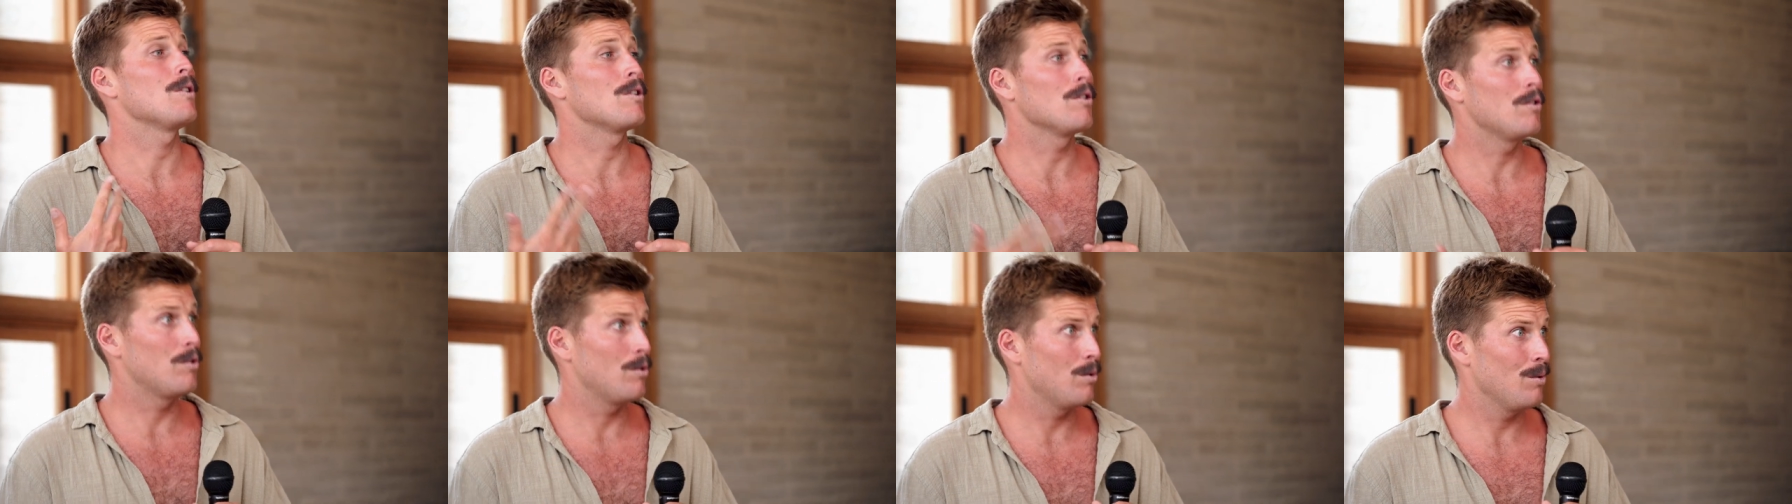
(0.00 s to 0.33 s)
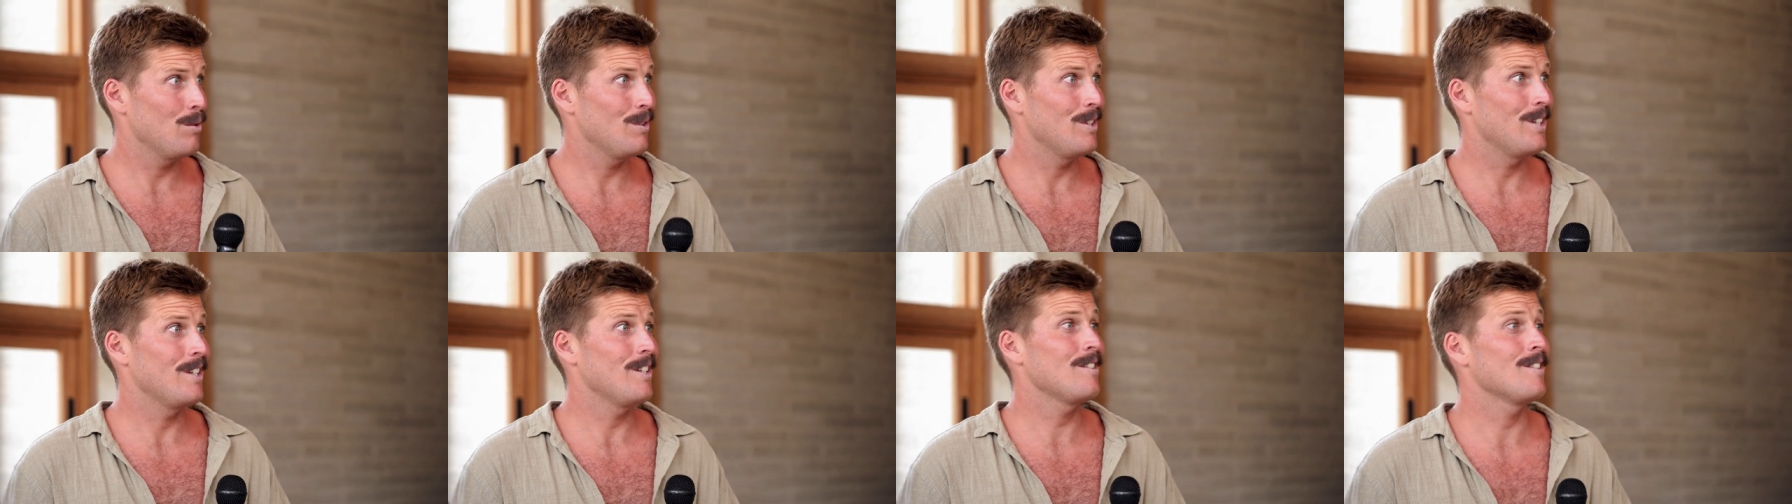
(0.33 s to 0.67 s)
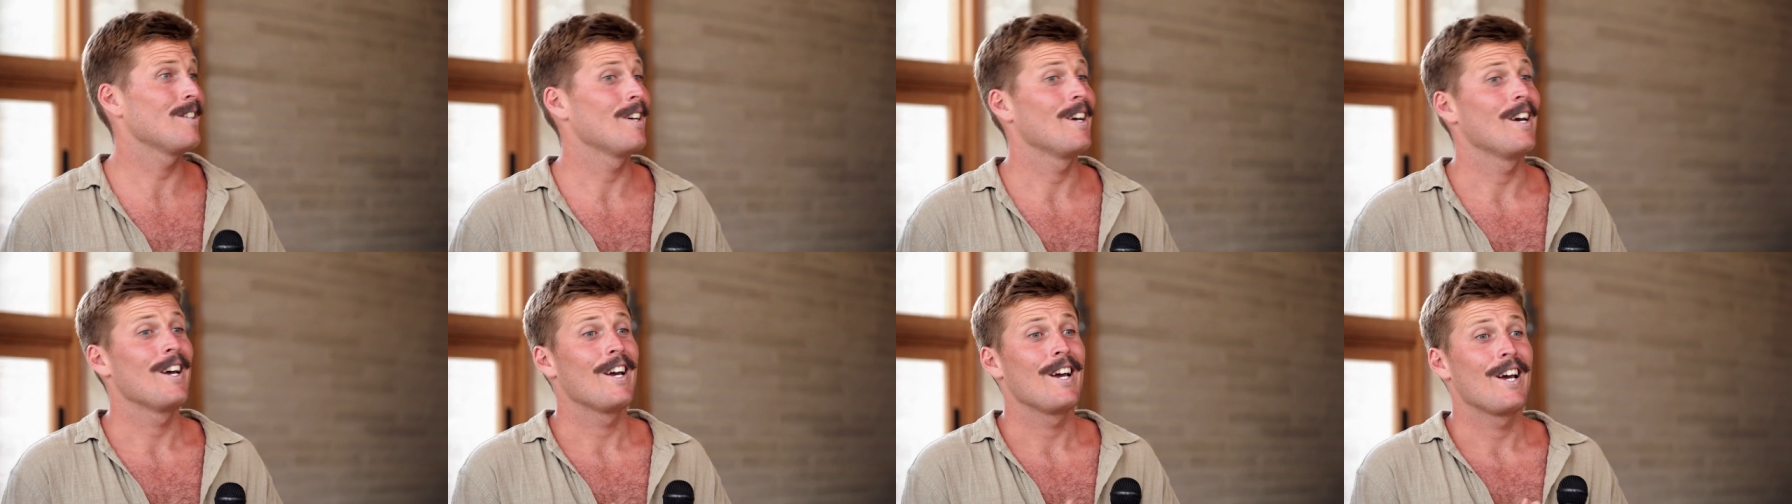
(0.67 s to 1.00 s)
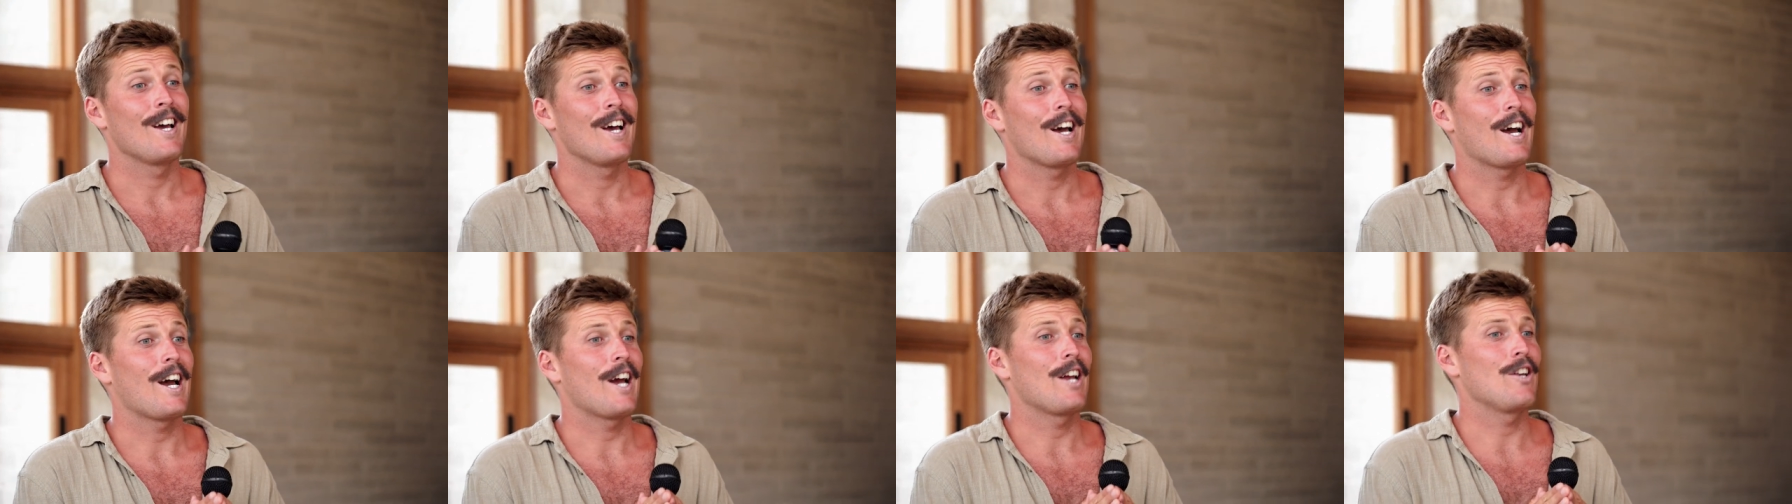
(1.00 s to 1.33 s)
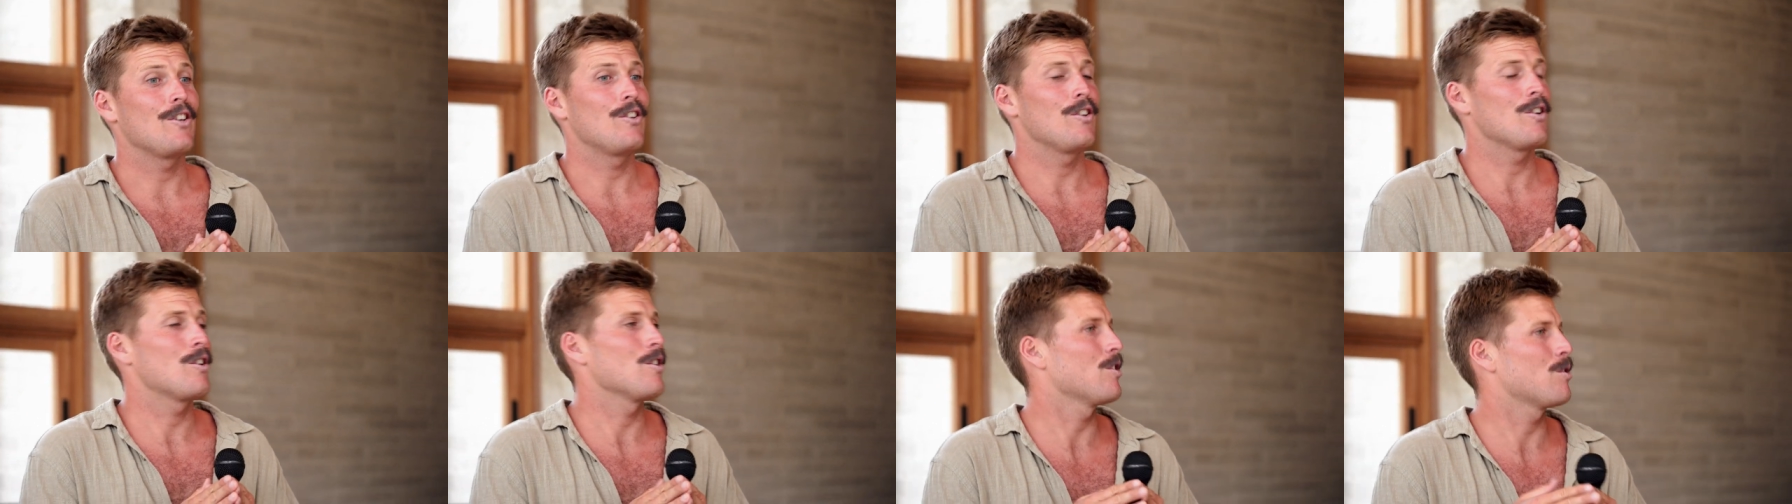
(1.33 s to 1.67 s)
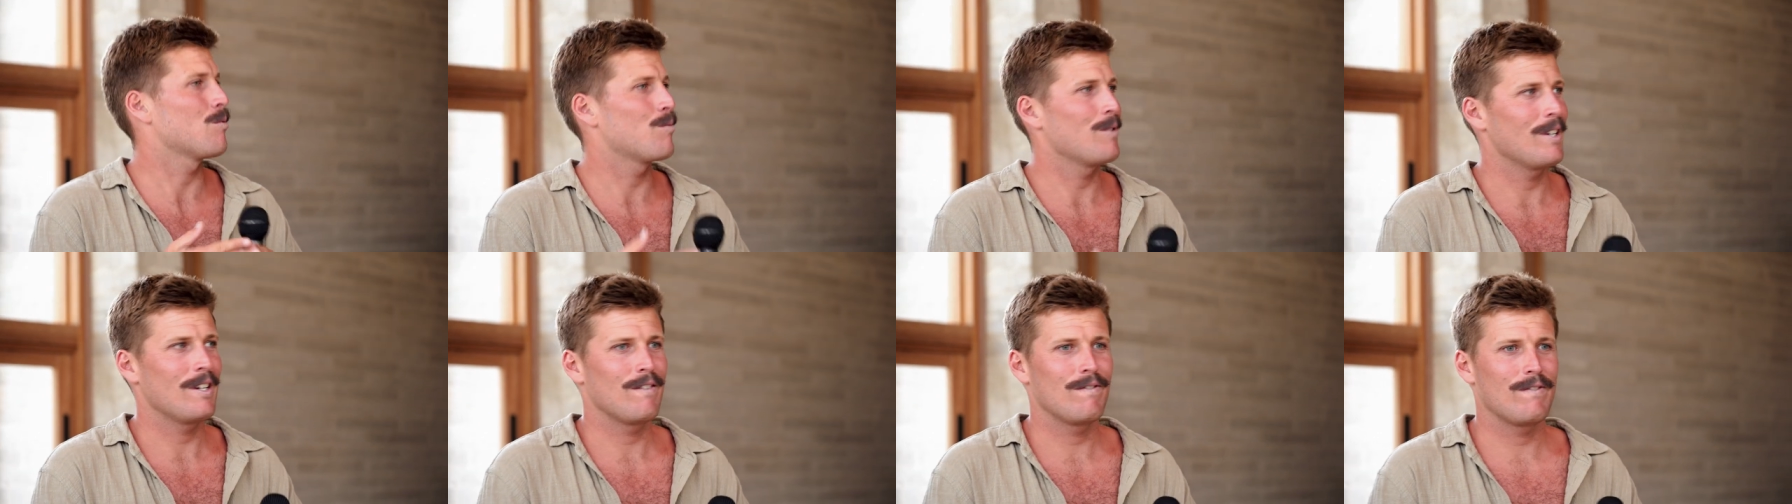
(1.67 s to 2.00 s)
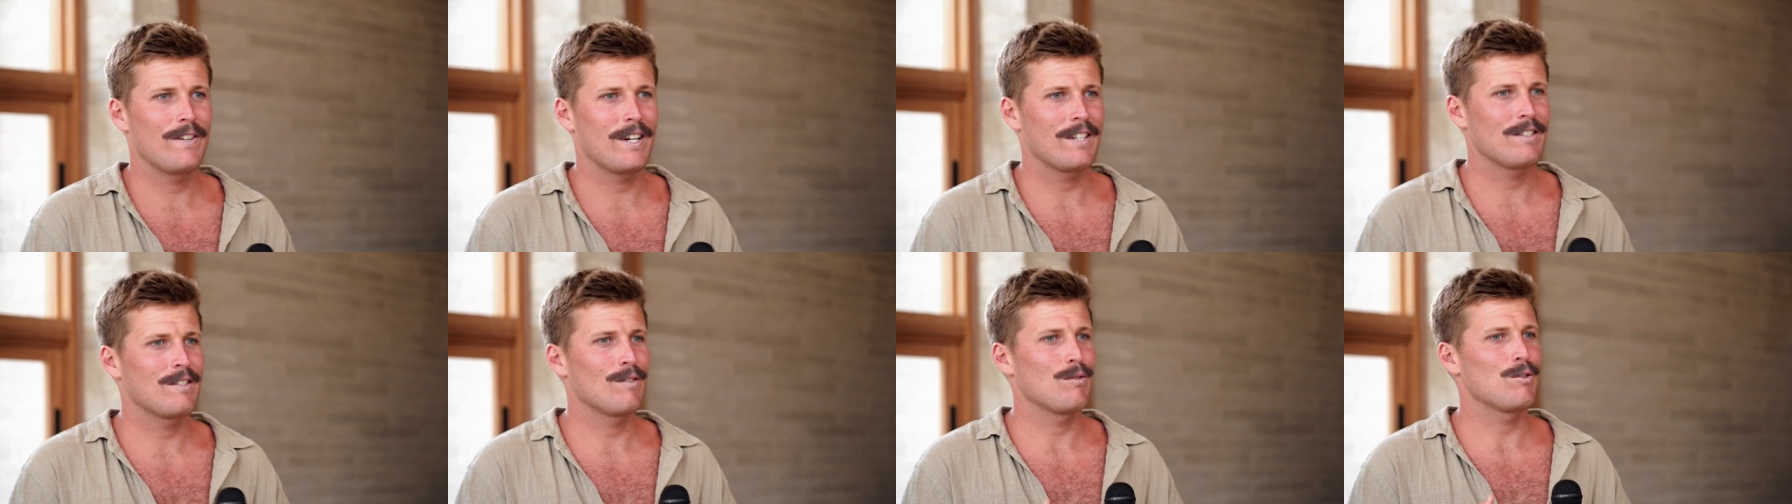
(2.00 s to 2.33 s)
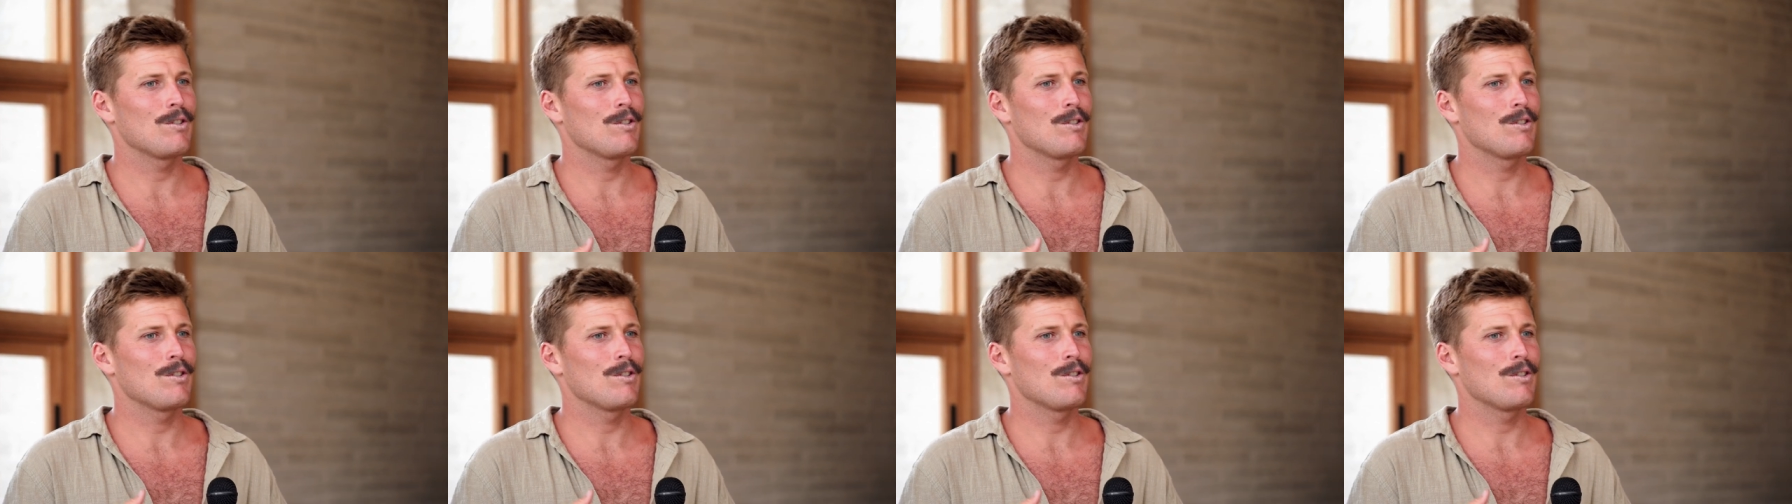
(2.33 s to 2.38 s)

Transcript: you could do this, and you could just reinvest.